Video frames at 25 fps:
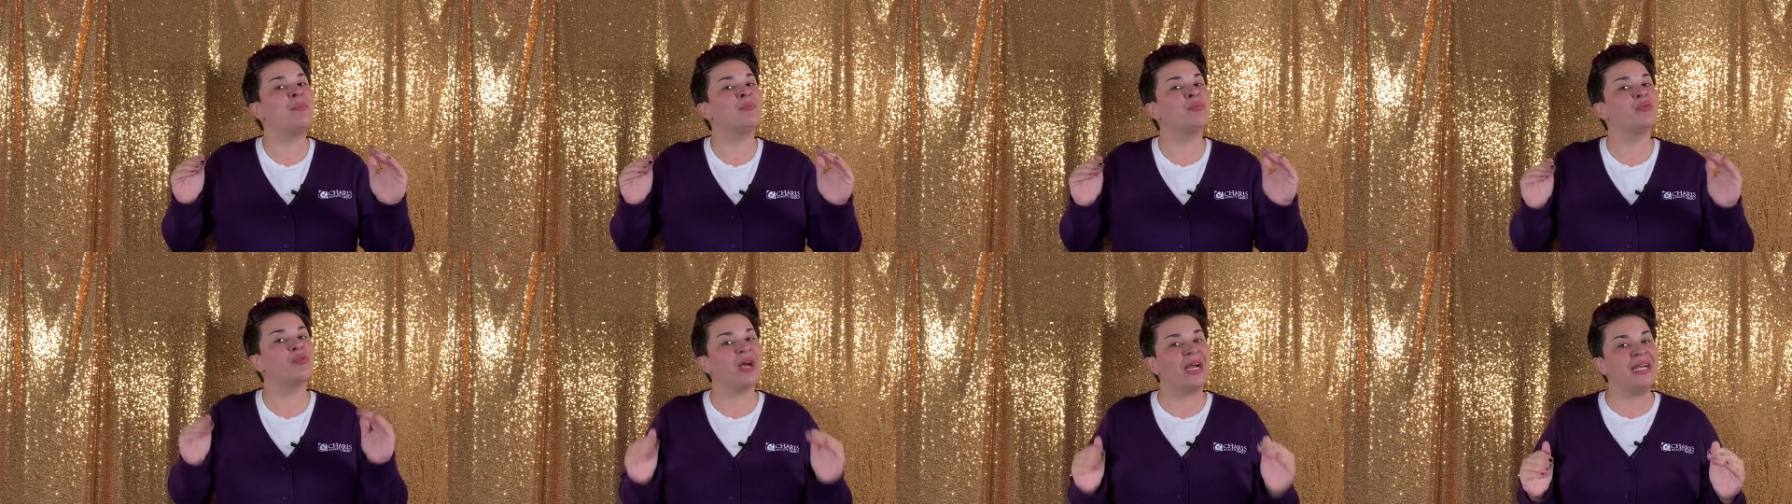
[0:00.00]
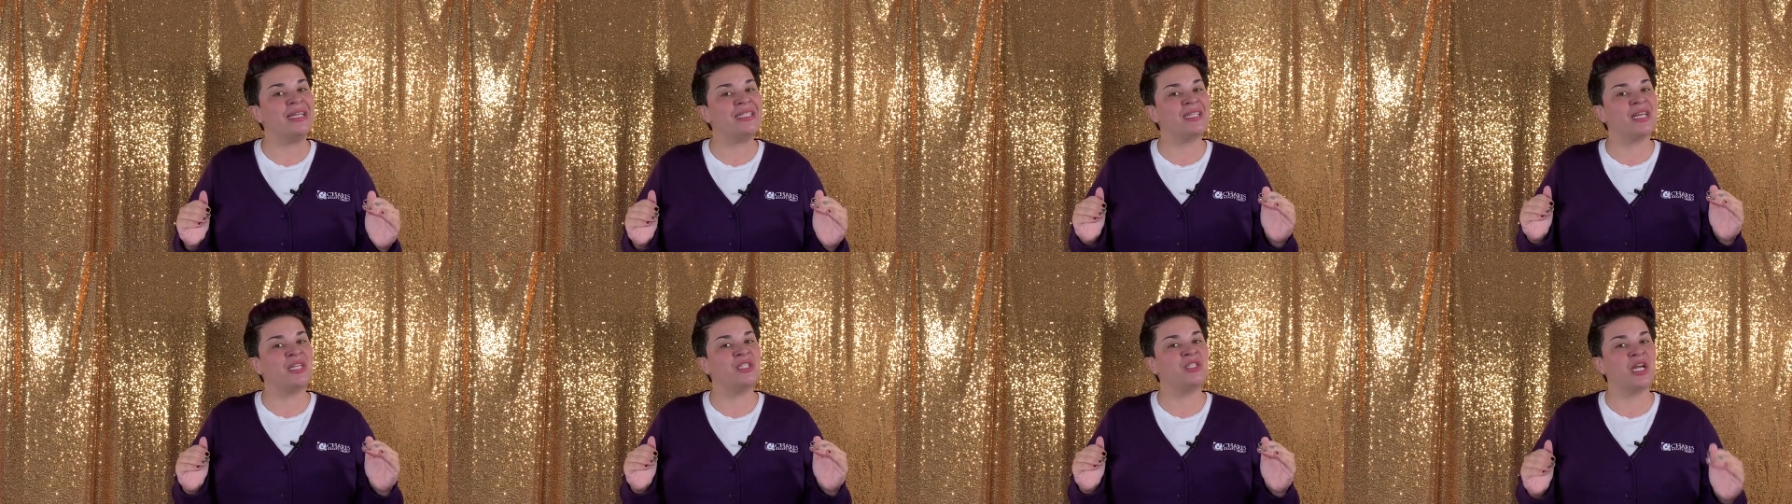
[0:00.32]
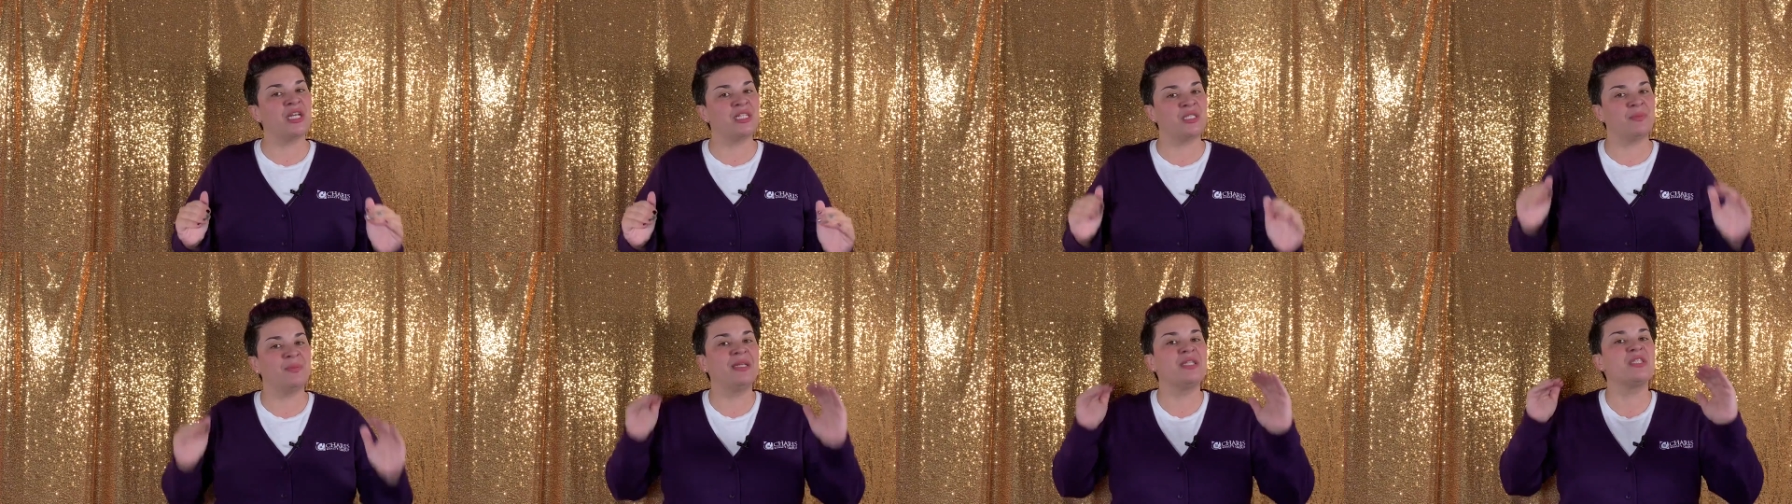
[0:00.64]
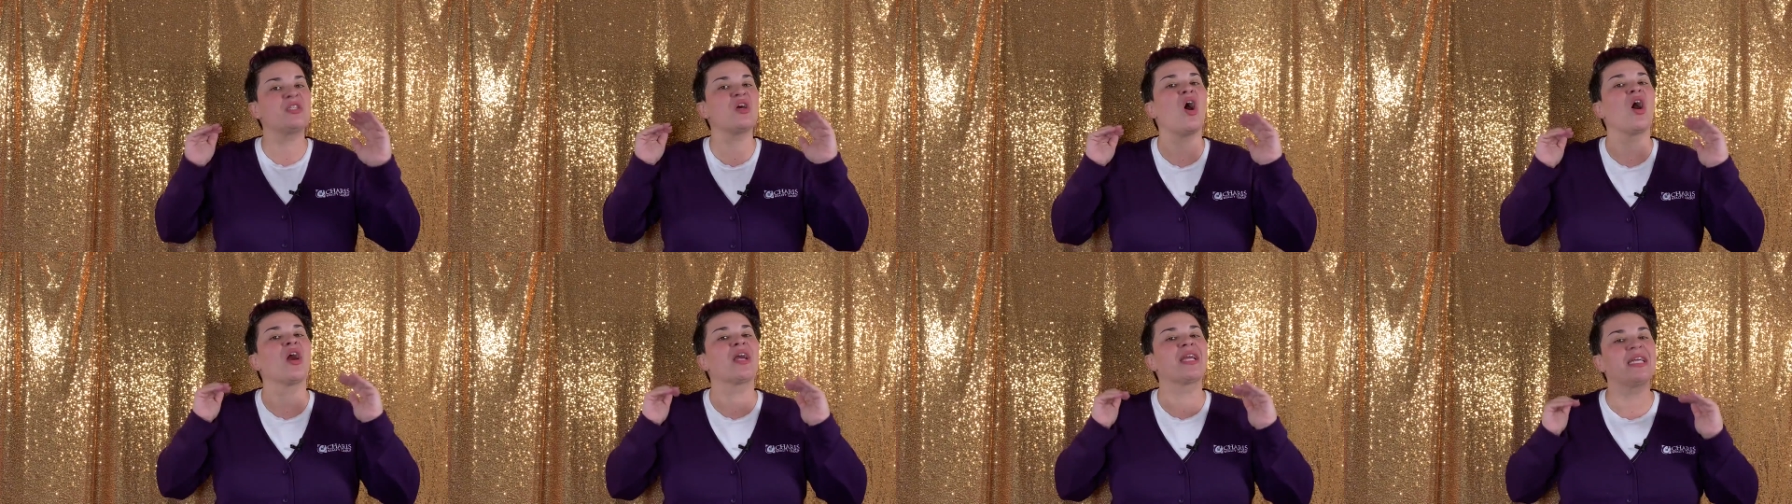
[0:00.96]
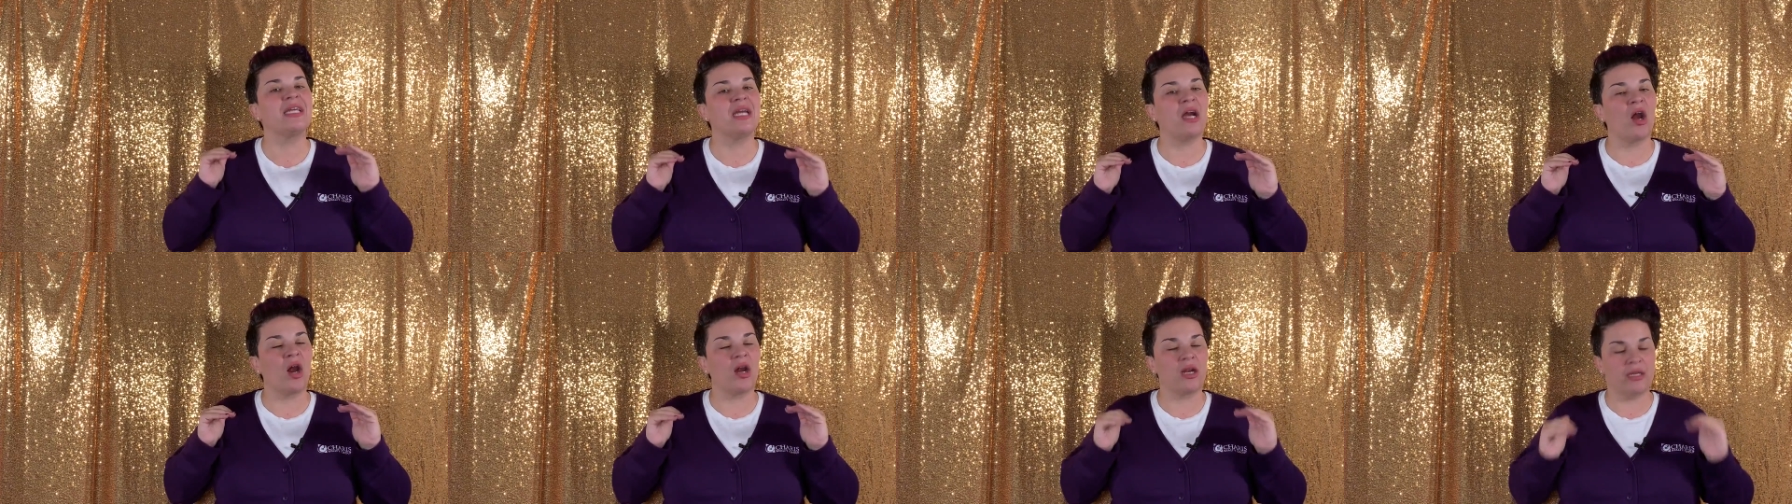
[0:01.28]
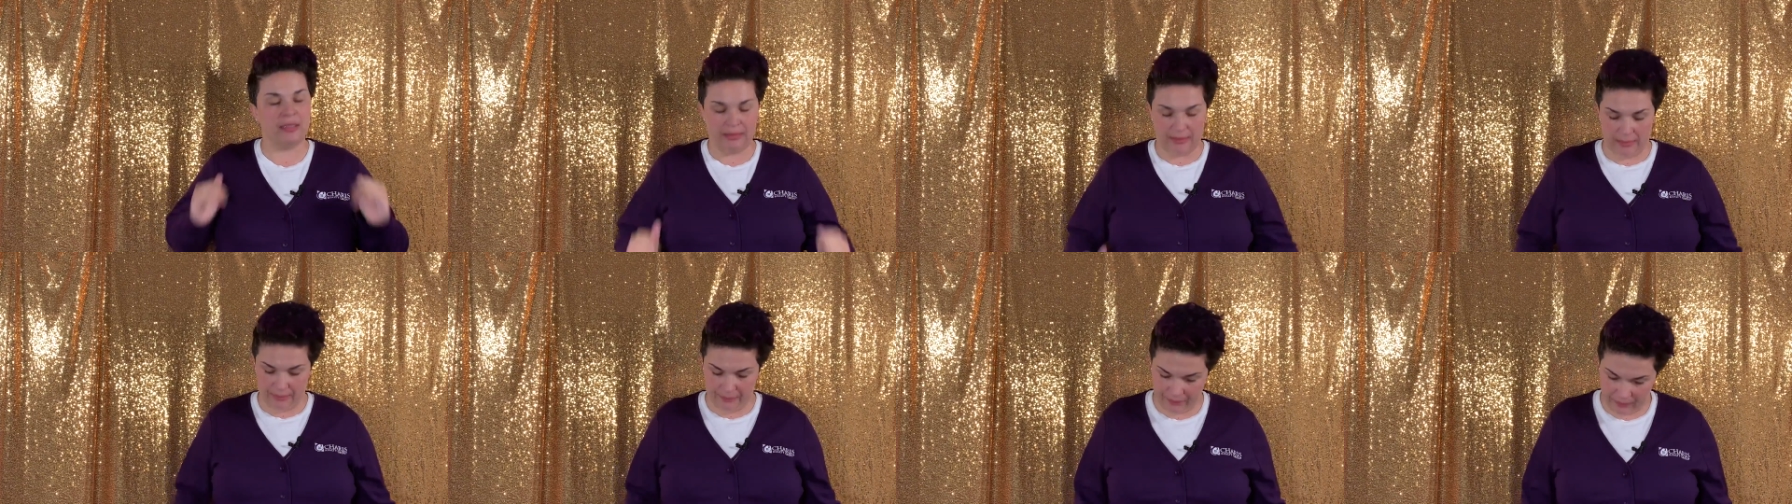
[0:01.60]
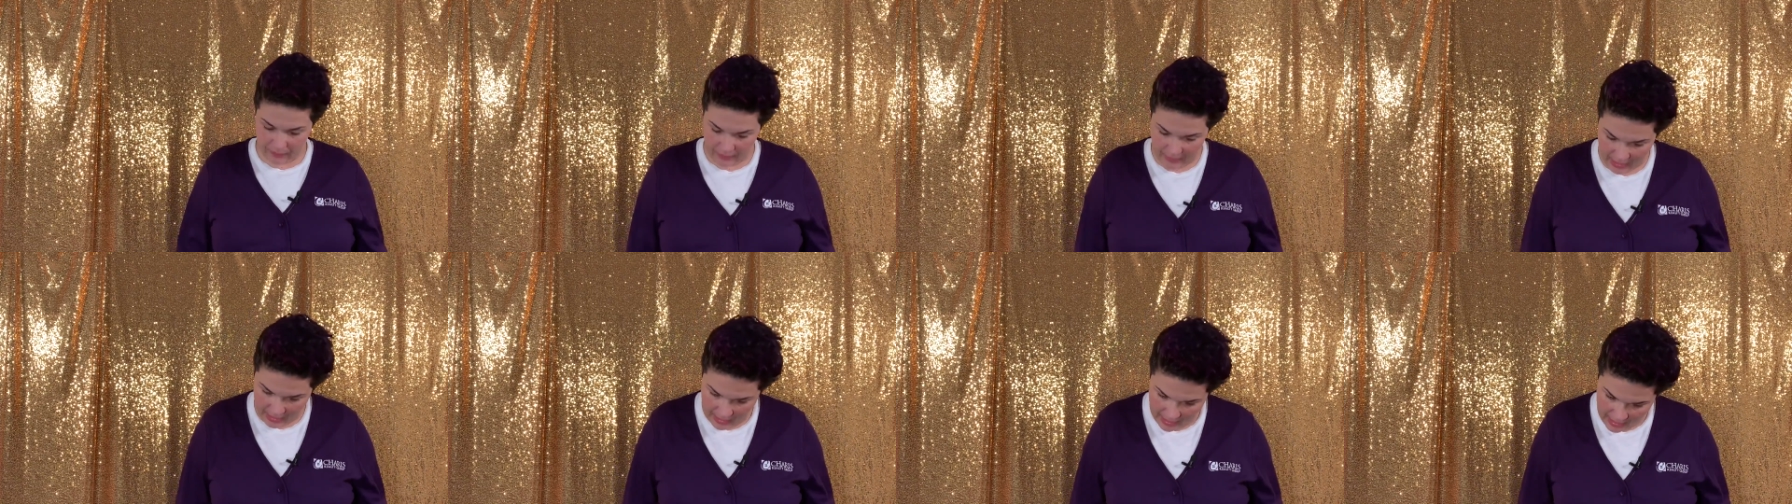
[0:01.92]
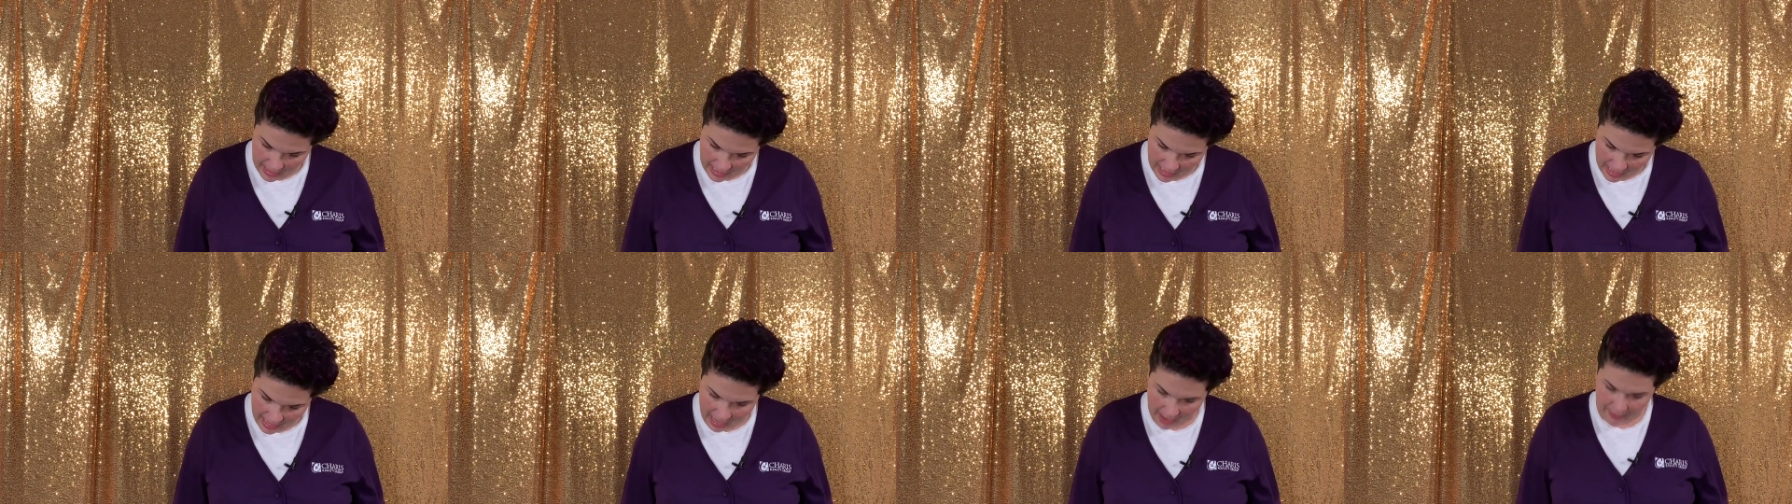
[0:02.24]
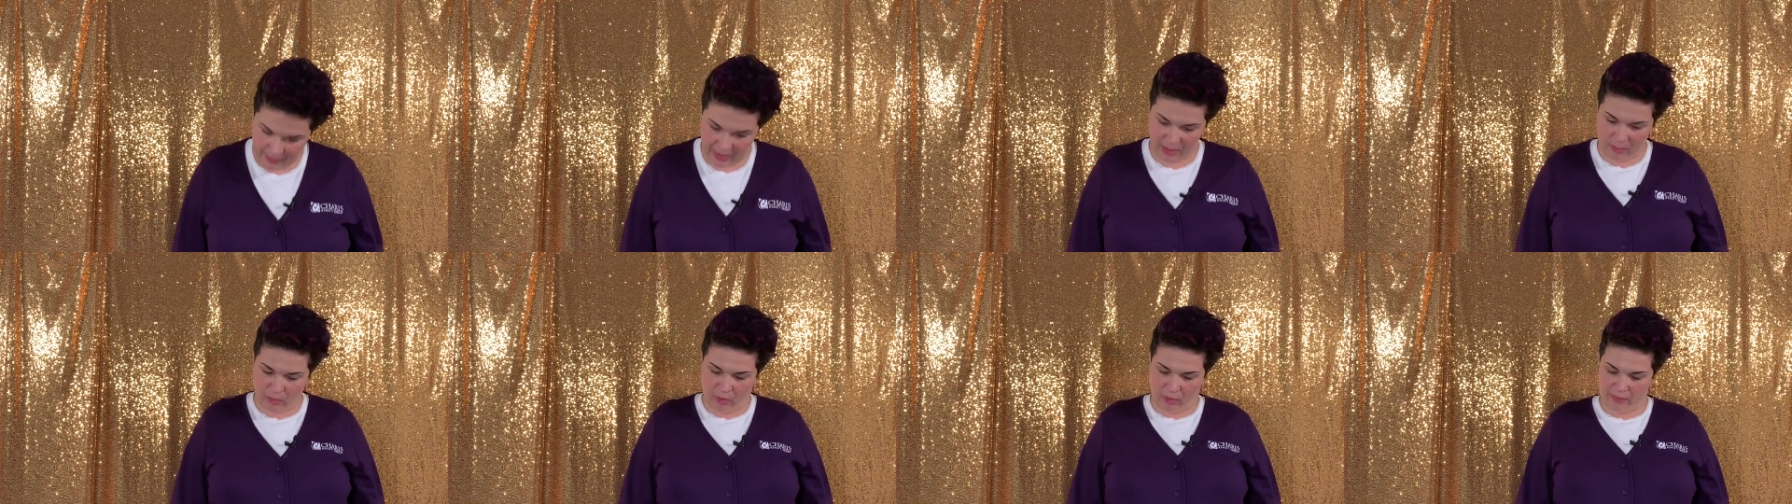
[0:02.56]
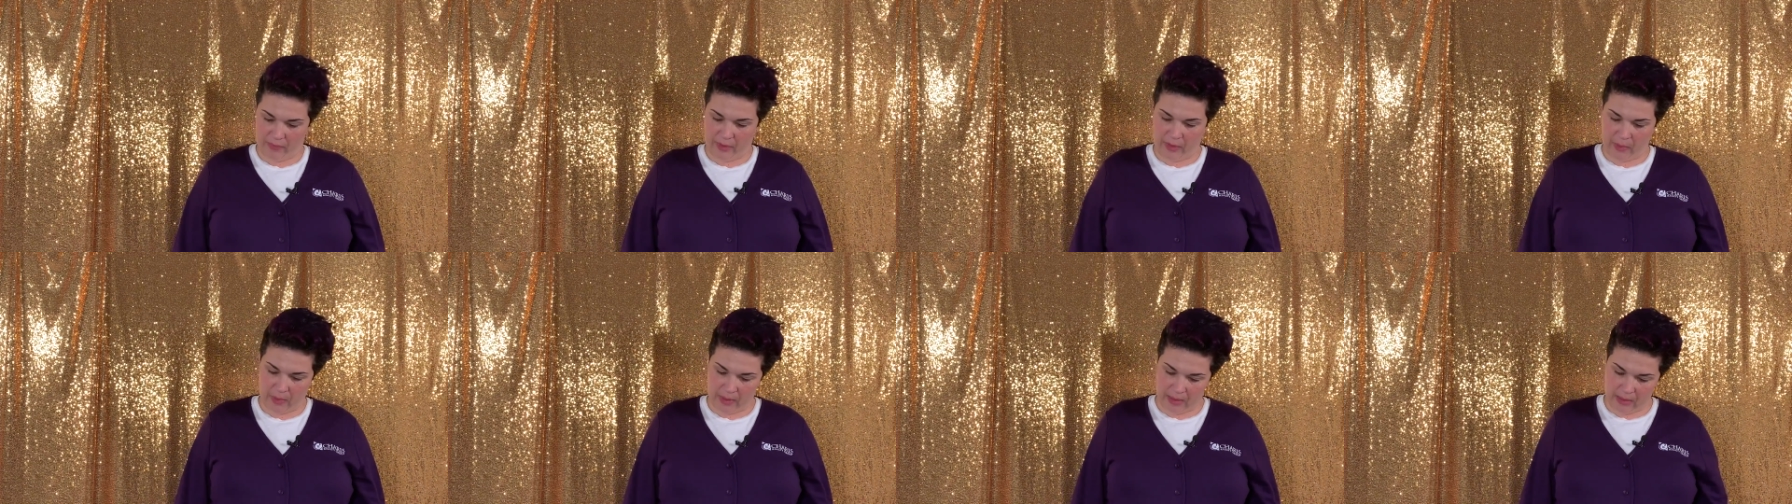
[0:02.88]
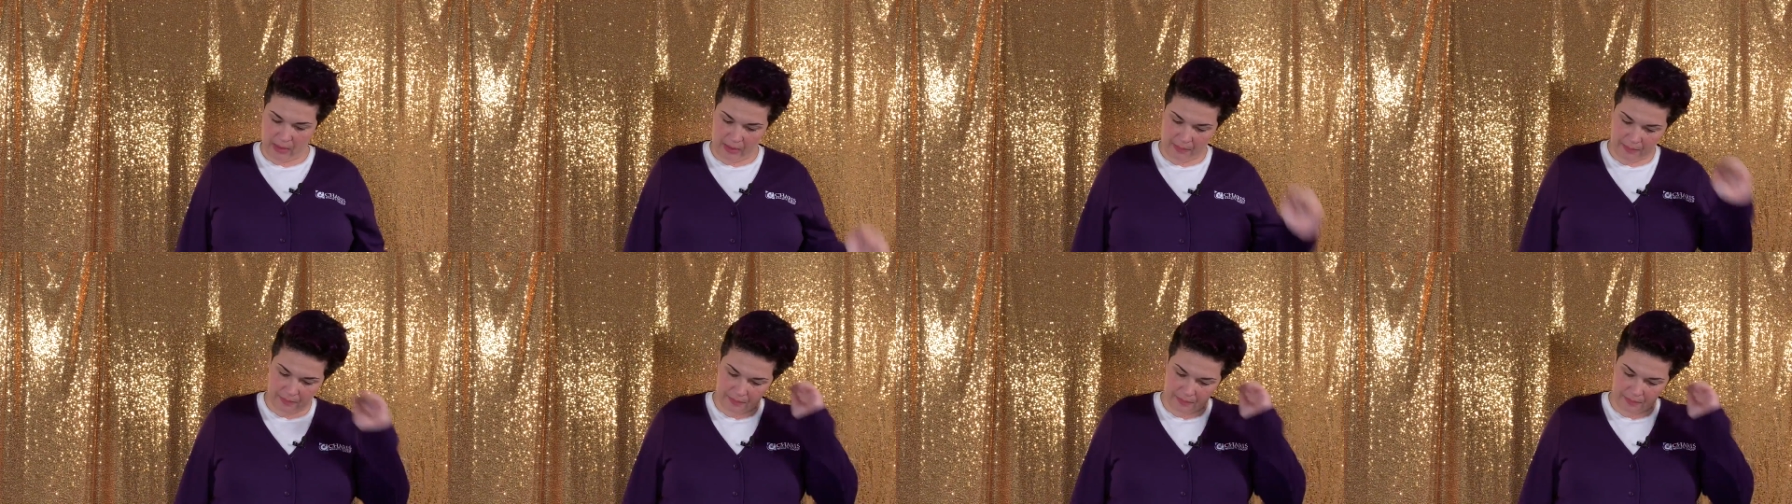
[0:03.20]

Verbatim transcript: and price adjustments are are happening more frequently.